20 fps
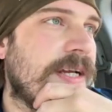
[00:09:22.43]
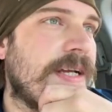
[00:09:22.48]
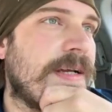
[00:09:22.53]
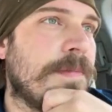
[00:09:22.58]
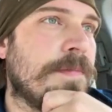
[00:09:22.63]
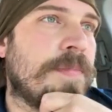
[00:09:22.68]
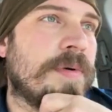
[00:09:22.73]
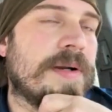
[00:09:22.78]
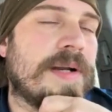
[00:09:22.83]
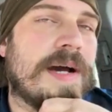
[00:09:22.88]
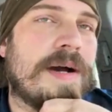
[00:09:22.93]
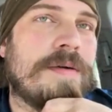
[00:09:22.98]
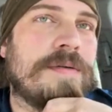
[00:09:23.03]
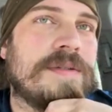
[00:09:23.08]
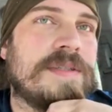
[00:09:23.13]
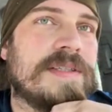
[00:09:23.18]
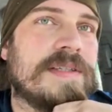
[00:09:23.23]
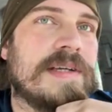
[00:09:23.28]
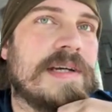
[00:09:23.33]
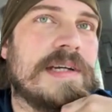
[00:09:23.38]
But I
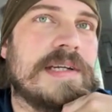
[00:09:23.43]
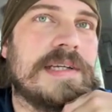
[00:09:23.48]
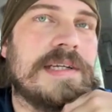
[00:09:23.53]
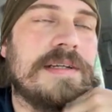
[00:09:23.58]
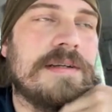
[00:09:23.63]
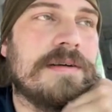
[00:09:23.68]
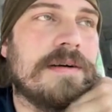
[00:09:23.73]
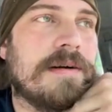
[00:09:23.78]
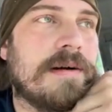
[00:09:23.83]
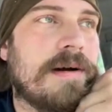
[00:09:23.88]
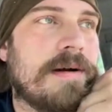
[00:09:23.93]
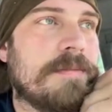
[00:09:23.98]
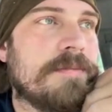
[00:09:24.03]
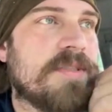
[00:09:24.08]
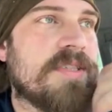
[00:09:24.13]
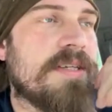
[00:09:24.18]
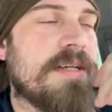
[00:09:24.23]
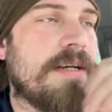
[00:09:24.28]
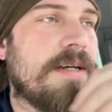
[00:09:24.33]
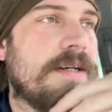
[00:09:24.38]
was like, you know, I'm
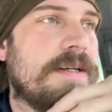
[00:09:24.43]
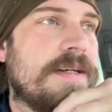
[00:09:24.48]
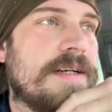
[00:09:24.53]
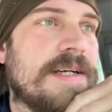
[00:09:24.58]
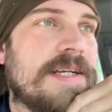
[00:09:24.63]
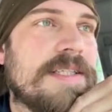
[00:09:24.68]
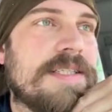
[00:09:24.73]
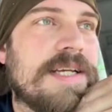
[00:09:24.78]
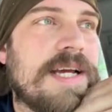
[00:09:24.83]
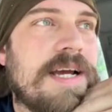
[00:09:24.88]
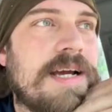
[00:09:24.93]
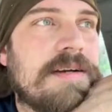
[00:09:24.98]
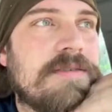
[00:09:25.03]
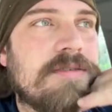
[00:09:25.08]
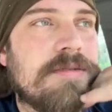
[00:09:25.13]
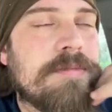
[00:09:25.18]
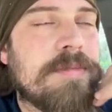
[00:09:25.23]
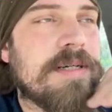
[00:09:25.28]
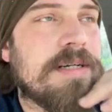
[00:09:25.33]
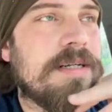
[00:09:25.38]
saying goodnight to
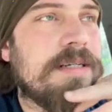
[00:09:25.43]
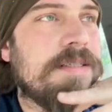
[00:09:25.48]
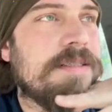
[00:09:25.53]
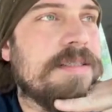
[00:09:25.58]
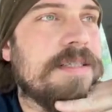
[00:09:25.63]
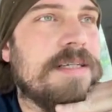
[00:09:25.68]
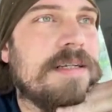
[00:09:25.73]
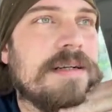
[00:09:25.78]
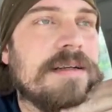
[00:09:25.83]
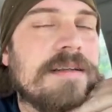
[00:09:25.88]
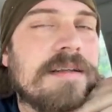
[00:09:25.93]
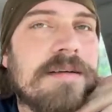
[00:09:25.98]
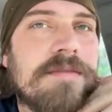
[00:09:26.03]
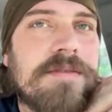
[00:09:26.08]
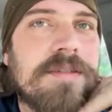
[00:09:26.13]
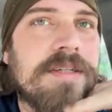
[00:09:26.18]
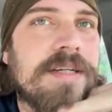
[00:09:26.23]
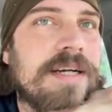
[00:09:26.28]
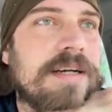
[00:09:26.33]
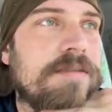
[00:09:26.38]
everybody, saying I
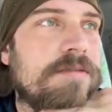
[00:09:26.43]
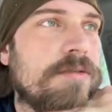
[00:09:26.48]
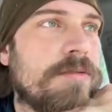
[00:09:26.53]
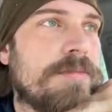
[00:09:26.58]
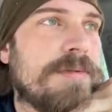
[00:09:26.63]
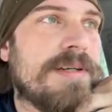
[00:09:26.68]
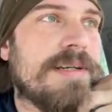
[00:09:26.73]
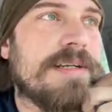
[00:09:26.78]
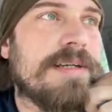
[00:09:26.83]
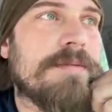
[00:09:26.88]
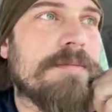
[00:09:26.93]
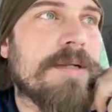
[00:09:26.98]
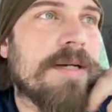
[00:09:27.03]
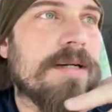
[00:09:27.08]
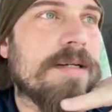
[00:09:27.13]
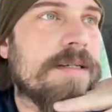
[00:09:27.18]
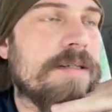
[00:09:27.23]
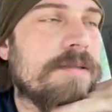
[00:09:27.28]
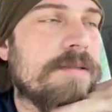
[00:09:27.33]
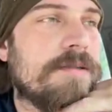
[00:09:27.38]
love you to everybody. I'm
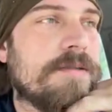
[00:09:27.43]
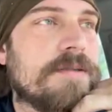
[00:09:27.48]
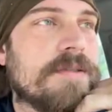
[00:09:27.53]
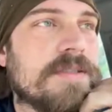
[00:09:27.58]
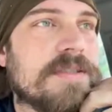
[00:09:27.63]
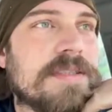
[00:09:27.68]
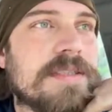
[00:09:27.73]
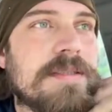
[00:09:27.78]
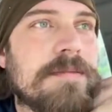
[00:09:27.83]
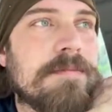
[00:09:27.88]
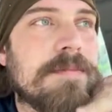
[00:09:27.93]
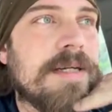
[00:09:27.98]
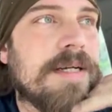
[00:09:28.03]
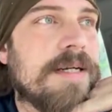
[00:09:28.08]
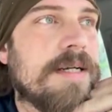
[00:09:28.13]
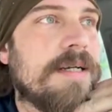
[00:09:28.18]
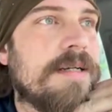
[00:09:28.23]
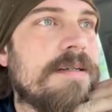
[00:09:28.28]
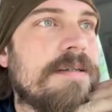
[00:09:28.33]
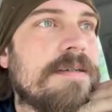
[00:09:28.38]
not gonna go to sleep
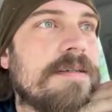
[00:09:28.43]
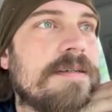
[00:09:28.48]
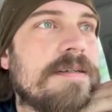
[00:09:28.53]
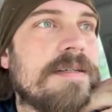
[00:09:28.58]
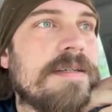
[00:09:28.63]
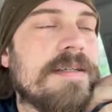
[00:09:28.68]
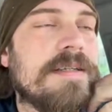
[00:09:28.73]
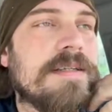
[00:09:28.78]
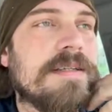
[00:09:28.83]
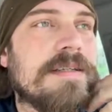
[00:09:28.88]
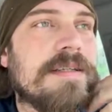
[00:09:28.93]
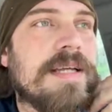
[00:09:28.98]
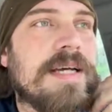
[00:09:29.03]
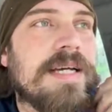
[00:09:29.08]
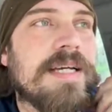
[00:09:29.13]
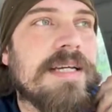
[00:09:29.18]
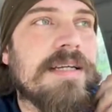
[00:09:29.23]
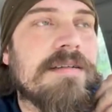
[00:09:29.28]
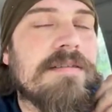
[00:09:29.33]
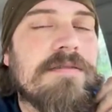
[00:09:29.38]
mad.
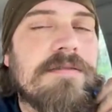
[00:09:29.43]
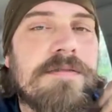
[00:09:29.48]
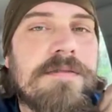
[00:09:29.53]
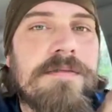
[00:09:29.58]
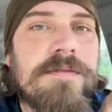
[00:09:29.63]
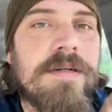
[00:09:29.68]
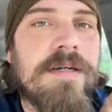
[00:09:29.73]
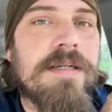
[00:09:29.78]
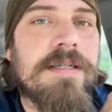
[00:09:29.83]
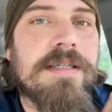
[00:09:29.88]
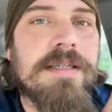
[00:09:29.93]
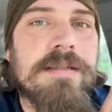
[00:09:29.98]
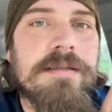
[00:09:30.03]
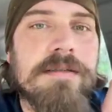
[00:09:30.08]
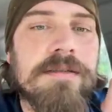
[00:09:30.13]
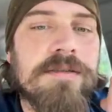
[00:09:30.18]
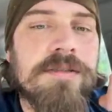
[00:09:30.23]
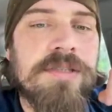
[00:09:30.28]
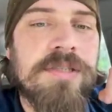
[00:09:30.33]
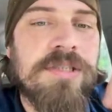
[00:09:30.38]
Like it
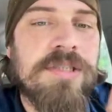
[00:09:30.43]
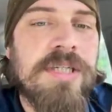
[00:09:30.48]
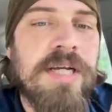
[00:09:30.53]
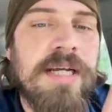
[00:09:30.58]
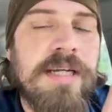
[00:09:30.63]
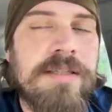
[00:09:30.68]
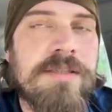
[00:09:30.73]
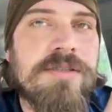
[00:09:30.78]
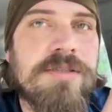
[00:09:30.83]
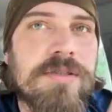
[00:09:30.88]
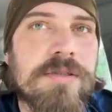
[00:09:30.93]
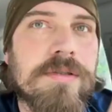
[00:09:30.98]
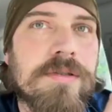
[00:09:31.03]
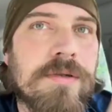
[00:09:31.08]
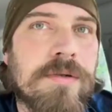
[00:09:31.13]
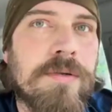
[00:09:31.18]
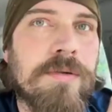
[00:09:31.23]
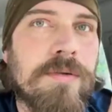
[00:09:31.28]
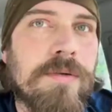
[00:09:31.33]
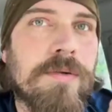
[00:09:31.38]
fucking shakes your
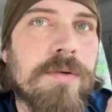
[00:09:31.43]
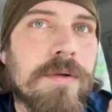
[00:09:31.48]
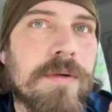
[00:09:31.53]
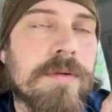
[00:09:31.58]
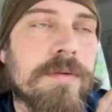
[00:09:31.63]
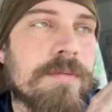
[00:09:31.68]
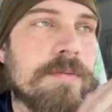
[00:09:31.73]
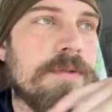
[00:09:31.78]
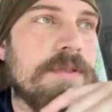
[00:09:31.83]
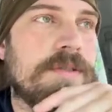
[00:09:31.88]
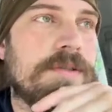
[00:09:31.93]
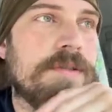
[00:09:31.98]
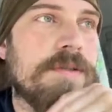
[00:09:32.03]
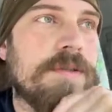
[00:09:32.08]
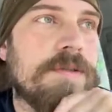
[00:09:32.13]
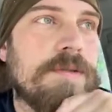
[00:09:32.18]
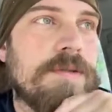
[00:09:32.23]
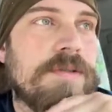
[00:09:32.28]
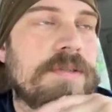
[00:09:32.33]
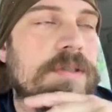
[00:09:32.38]
core when you
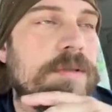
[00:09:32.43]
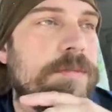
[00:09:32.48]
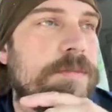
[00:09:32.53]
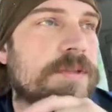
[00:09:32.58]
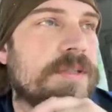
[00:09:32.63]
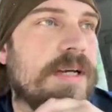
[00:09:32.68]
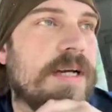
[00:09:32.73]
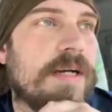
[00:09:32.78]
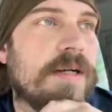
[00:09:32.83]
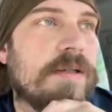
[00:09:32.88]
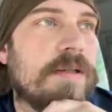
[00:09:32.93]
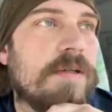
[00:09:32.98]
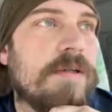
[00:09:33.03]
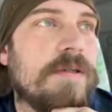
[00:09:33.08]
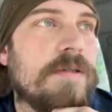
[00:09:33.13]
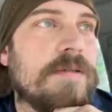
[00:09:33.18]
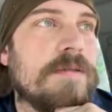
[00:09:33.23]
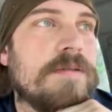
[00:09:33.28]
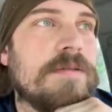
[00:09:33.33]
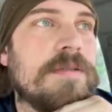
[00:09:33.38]
lose someone that
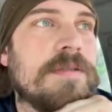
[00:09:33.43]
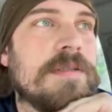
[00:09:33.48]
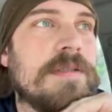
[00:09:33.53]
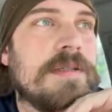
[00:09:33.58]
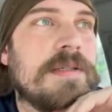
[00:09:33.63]
close.